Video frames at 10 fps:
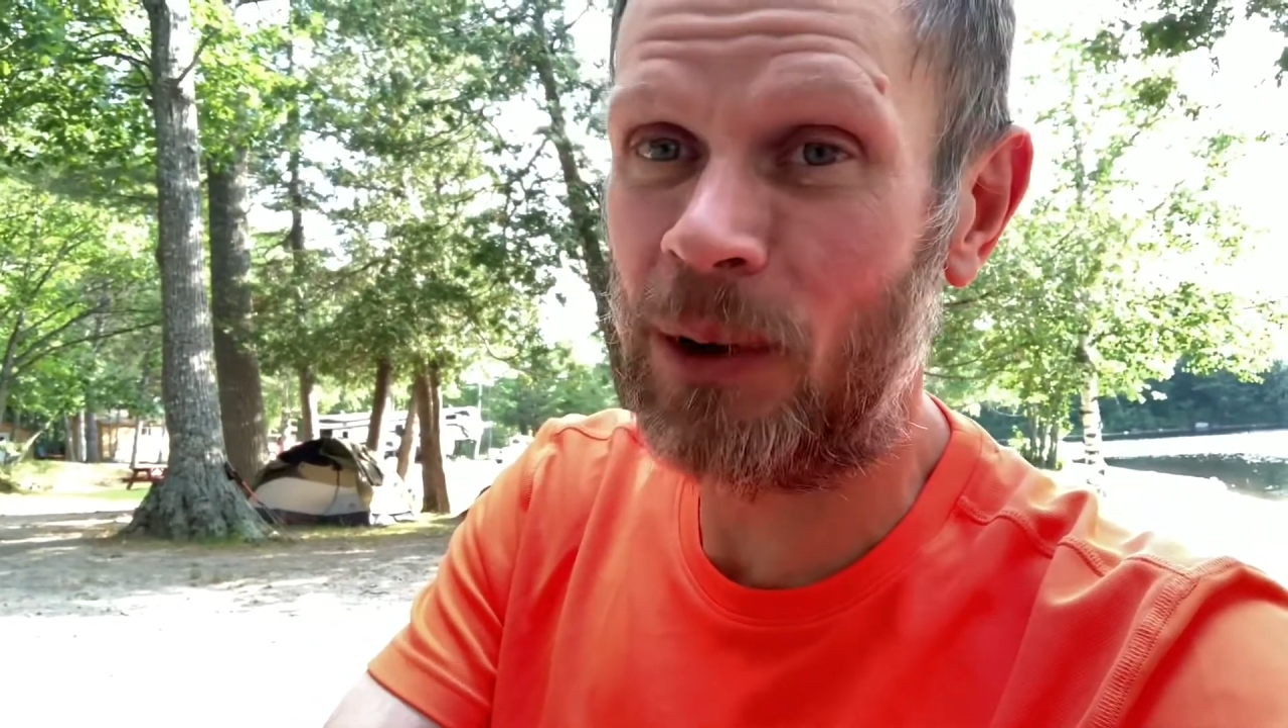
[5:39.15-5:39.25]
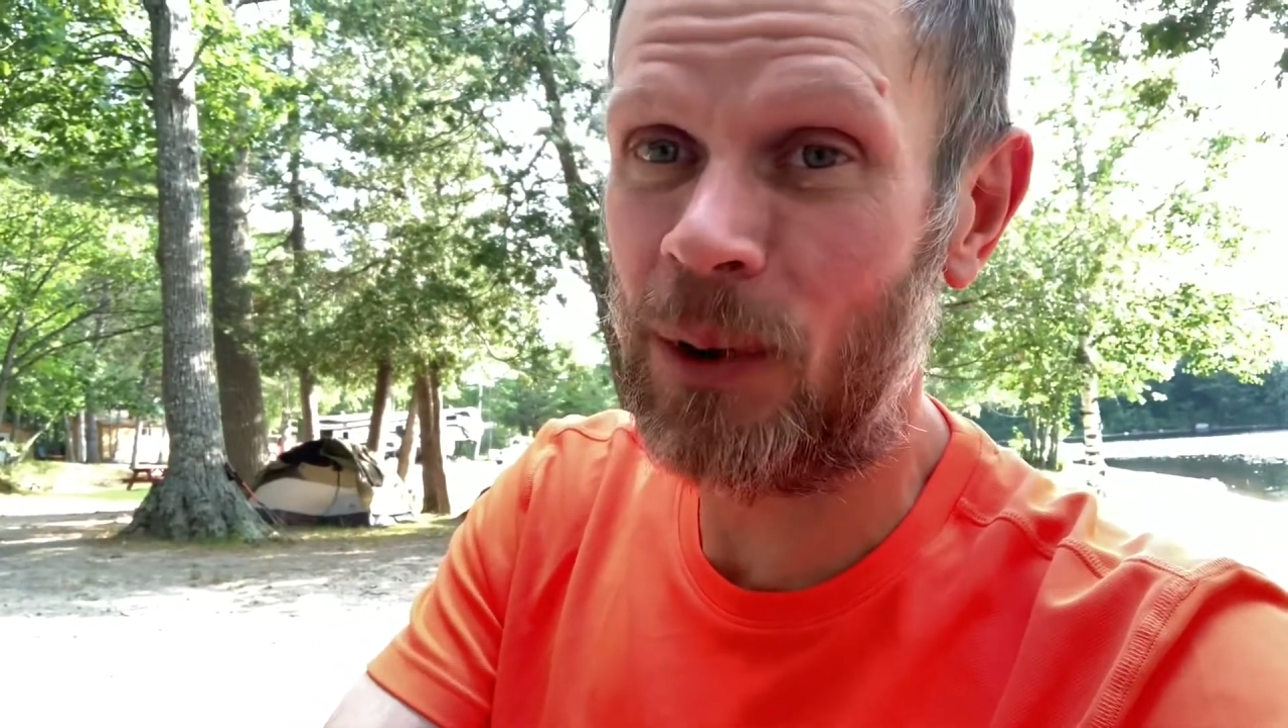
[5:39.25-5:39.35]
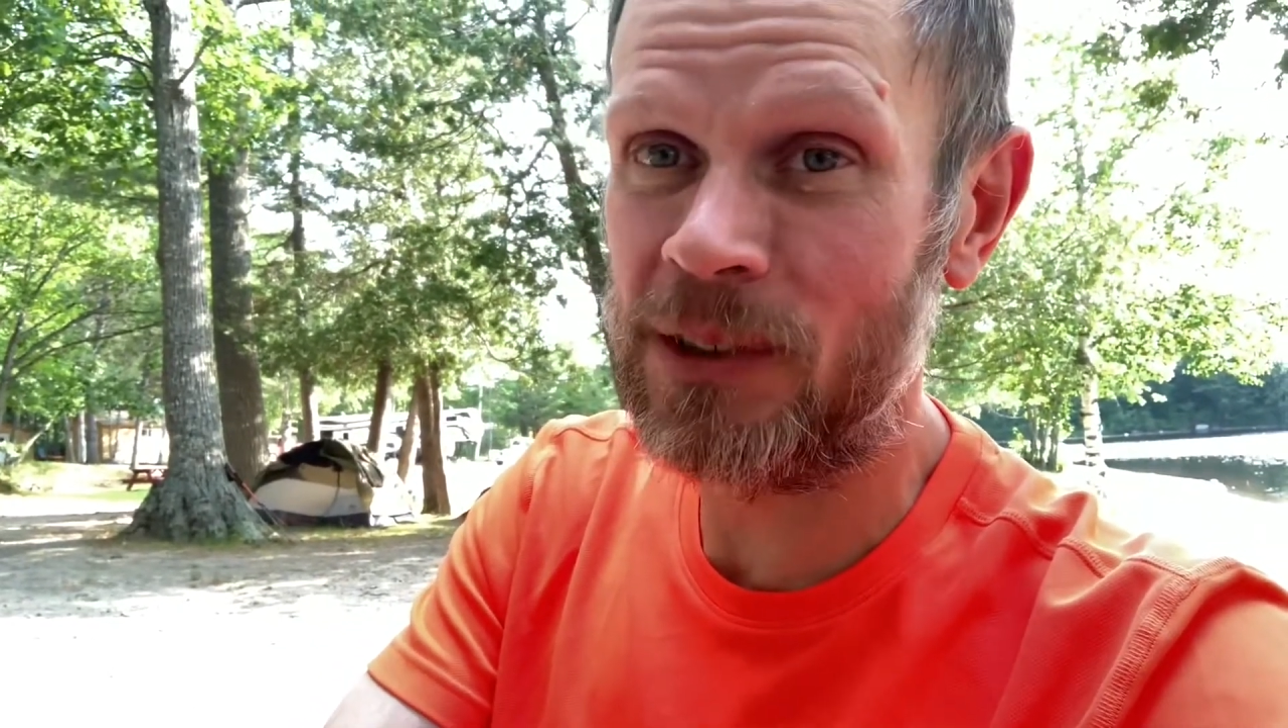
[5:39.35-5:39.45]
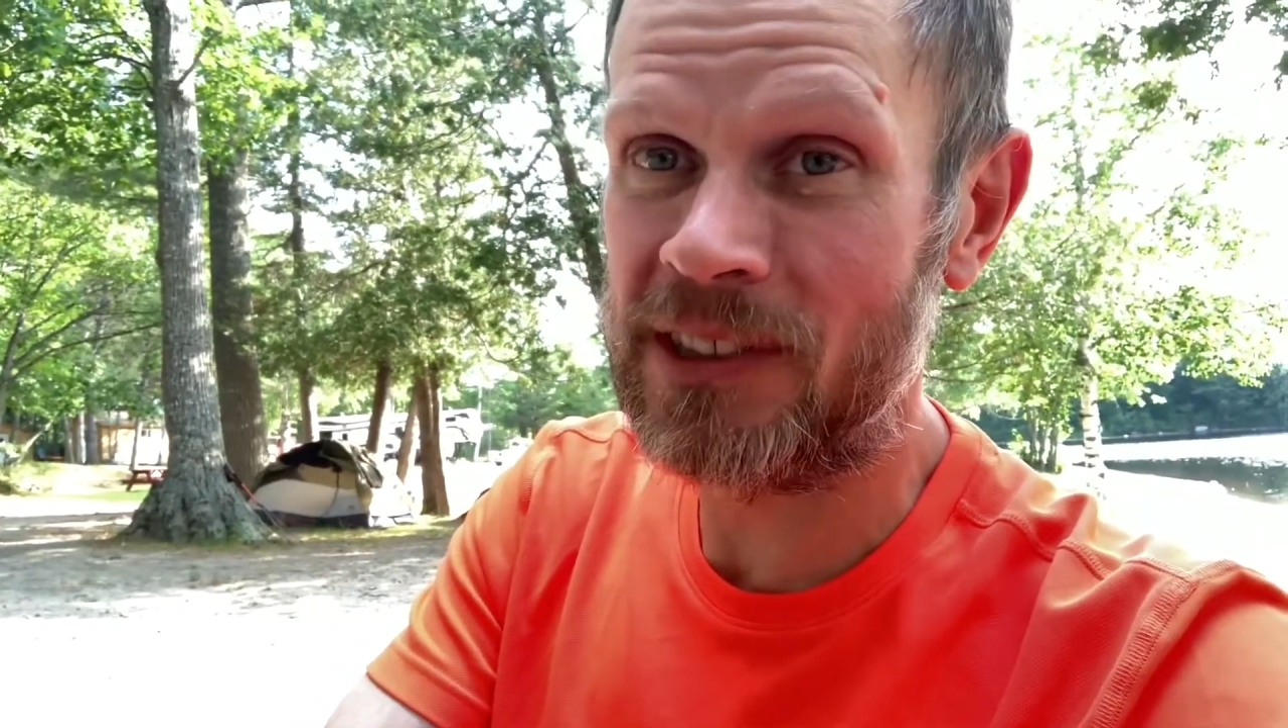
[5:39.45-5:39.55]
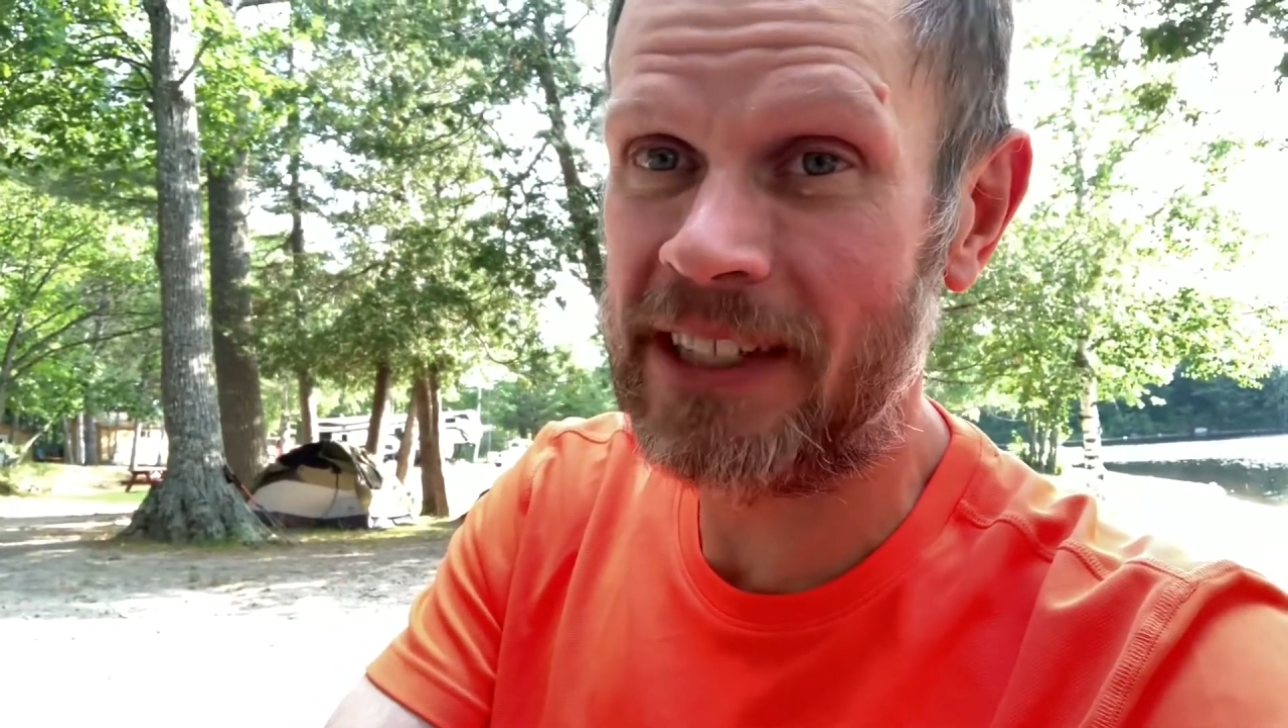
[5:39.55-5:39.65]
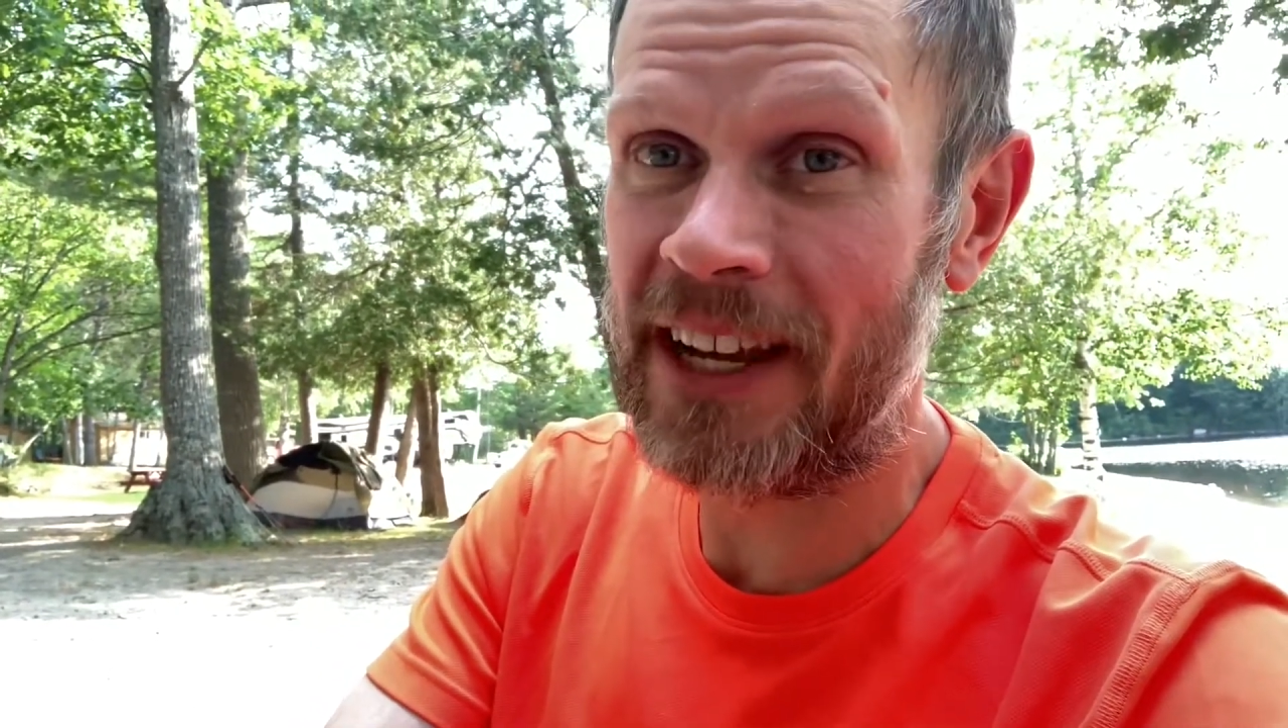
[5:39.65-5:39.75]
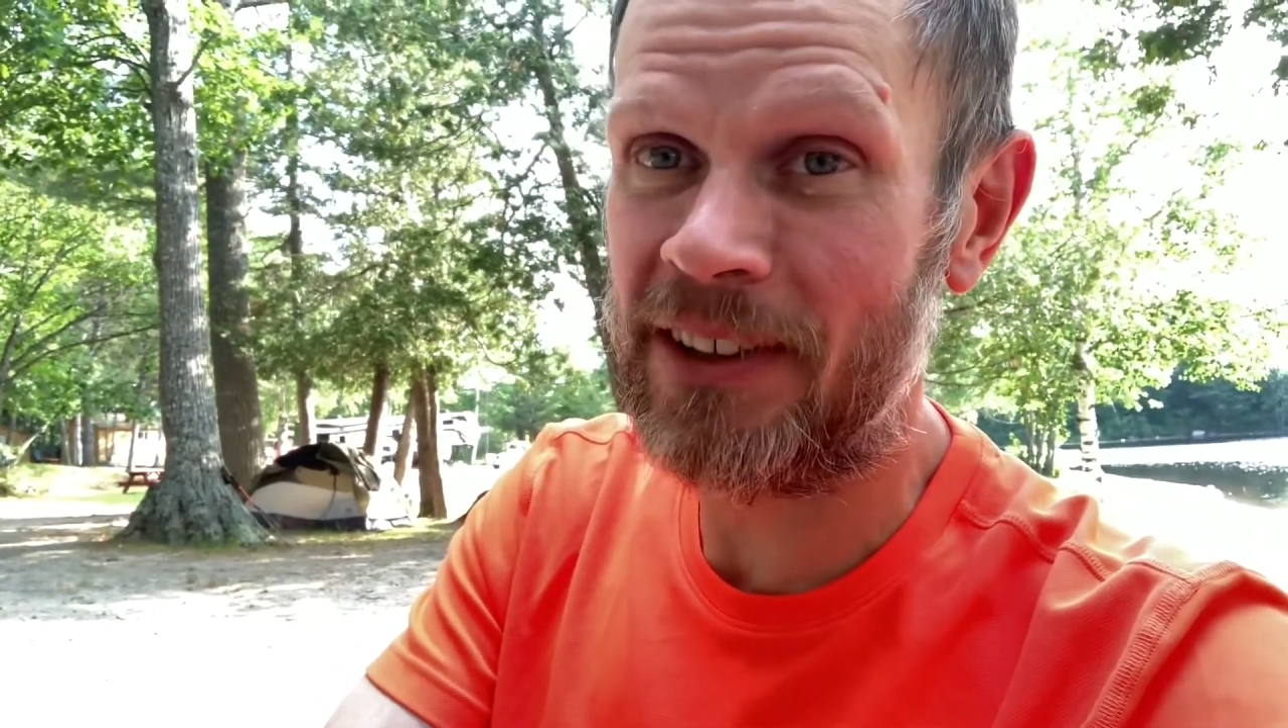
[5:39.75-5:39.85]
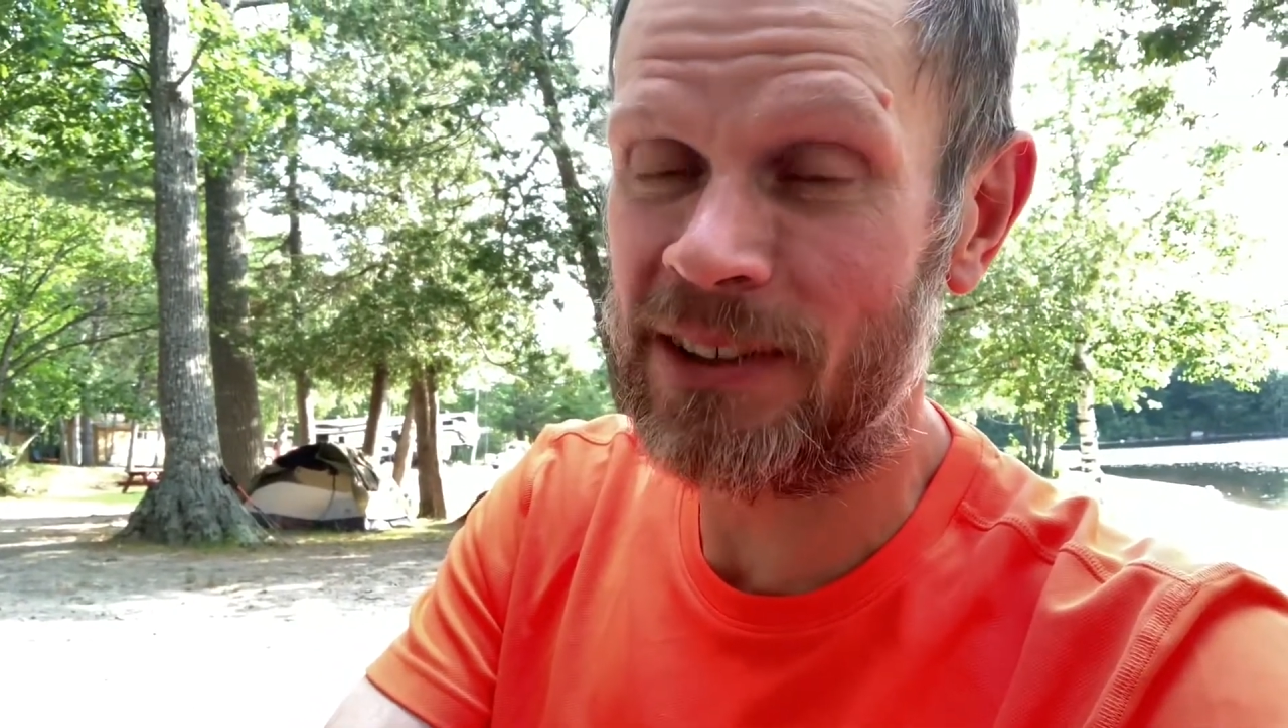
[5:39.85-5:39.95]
holds together